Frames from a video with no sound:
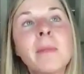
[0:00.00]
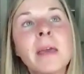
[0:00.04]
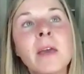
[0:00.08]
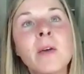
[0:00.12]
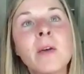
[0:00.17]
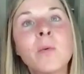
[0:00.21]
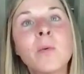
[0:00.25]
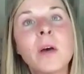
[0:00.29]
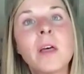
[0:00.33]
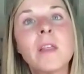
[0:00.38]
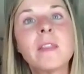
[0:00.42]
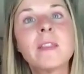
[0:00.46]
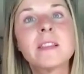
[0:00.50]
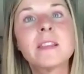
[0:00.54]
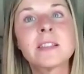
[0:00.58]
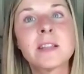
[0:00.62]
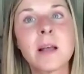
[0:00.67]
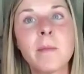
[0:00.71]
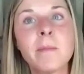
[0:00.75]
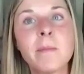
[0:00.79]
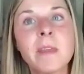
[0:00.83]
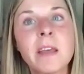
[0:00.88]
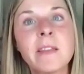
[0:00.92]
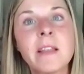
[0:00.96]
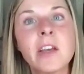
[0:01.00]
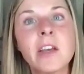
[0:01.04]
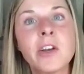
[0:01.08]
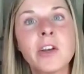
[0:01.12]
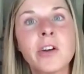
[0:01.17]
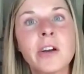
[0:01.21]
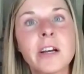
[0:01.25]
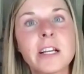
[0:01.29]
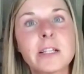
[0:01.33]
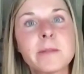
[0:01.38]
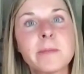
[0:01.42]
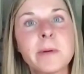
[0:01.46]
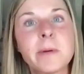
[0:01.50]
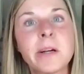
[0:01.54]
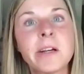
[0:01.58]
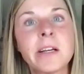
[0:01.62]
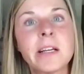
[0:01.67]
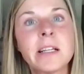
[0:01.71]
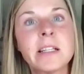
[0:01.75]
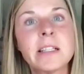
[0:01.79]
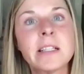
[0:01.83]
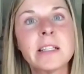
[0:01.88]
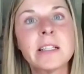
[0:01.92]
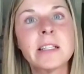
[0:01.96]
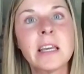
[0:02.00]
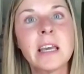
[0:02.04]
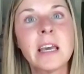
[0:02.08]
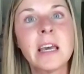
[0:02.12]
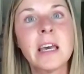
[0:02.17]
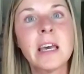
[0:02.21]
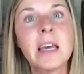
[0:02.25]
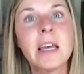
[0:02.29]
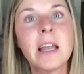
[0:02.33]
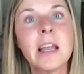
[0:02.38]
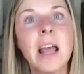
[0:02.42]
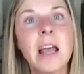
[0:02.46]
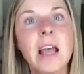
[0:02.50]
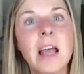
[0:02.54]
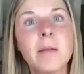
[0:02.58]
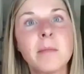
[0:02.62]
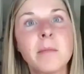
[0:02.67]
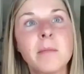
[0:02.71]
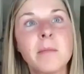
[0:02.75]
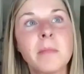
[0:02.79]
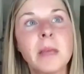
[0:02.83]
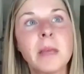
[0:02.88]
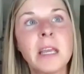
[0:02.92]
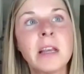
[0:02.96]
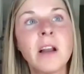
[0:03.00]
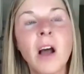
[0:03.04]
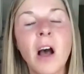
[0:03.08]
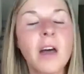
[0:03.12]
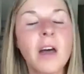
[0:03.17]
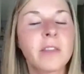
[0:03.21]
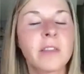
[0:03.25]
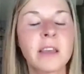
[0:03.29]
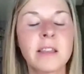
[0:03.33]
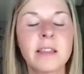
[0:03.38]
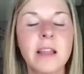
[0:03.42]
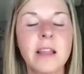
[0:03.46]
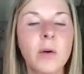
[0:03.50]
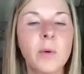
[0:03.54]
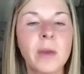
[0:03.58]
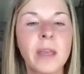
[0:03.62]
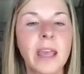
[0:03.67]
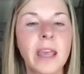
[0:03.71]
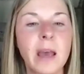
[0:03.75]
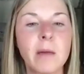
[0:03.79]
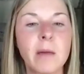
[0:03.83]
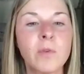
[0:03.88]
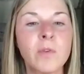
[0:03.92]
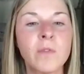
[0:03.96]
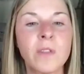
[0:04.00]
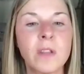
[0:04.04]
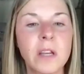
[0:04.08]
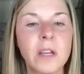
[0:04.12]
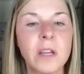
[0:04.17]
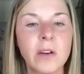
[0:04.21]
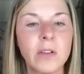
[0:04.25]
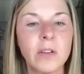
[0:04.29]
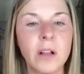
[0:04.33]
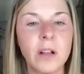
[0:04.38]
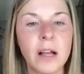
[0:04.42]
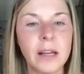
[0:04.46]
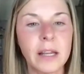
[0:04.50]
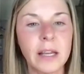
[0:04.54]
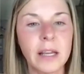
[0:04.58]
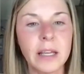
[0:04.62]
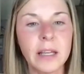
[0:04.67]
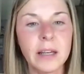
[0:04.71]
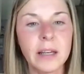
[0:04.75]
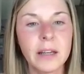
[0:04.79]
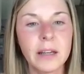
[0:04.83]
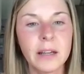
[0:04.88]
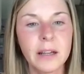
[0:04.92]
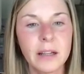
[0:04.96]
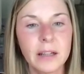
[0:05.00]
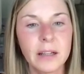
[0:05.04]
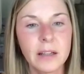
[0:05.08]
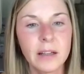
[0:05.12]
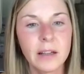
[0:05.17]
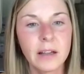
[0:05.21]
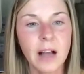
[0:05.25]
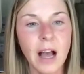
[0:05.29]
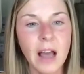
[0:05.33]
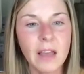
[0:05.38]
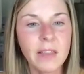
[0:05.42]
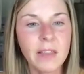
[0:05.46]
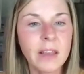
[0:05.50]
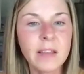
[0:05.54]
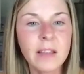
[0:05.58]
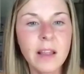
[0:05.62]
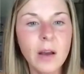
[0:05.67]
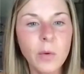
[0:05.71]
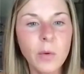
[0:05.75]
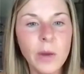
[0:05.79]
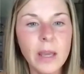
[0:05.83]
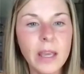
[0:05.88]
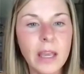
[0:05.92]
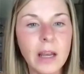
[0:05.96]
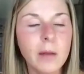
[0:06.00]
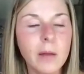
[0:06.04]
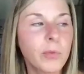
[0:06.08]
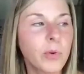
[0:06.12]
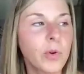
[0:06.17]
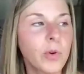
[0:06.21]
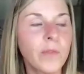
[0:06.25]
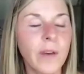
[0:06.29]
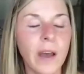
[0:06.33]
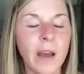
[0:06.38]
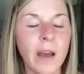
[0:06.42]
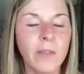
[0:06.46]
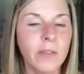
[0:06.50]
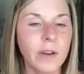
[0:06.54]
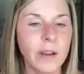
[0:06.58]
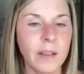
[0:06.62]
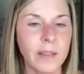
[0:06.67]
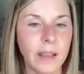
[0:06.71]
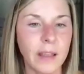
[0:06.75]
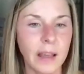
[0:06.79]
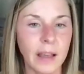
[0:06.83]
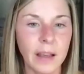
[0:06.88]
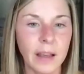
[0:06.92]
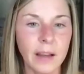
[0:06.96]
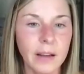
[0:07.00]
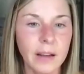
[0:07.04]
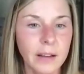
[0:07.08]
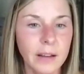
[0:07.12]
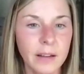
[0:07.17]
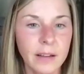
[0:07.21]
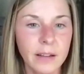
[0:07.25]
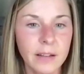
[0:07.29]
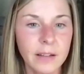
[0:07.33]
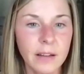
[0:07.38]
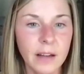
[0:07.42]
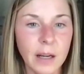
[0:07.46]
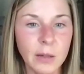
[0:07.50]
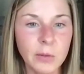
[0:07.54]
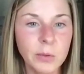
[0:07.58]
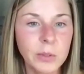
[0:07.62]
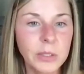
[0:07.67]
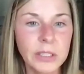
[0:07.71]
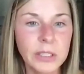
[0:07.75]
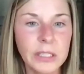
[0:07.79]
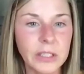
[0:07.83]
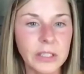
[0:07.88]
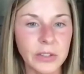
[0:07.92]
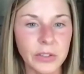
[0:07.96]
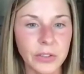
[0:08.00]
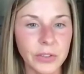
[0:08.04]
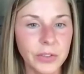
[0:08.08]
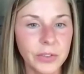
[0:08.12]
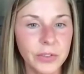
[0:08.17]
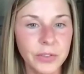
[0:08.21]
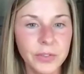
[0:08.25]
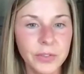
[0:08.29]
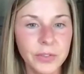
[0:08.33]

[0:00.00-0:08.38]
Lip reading: me with something that you're experiencing it and me not think that we can't move the needle on it. I think that we can improve everything. I really do.